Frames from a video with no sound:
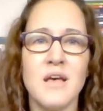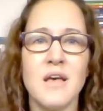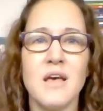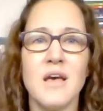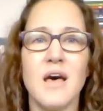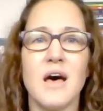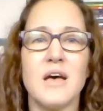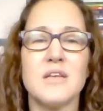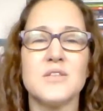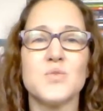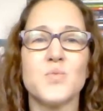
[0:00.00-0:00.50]

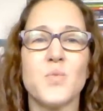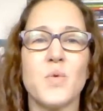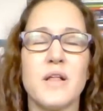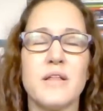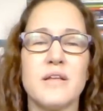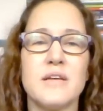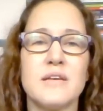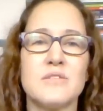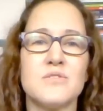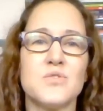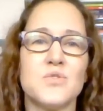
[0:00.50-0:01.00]
as
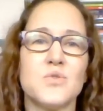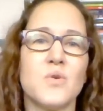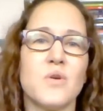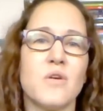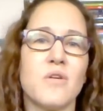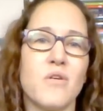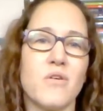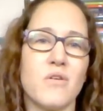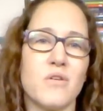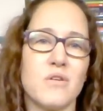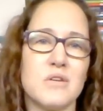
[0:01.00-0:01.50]
well as to
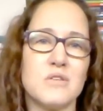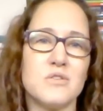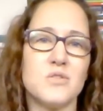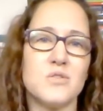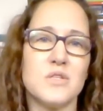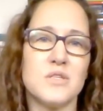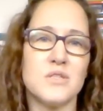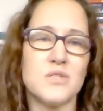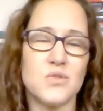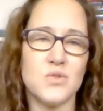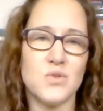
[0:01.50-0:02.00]
encourage
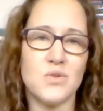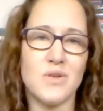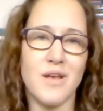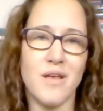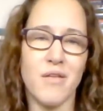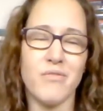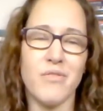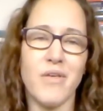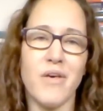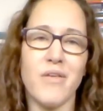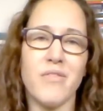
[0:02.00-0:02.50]
the
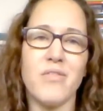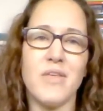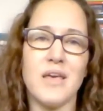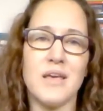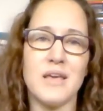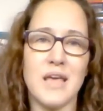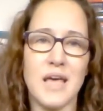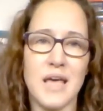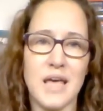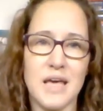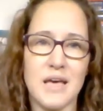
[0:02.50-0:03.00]
student that they
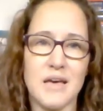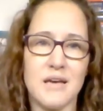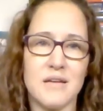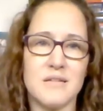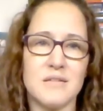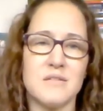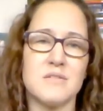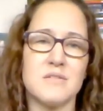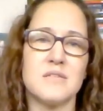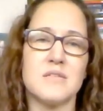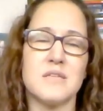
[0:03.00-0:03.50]

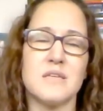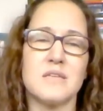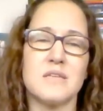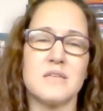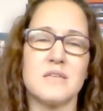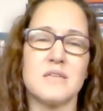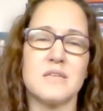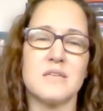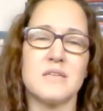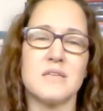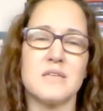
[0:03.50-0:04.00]
can
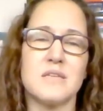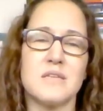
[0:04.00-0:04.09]
succeed. If a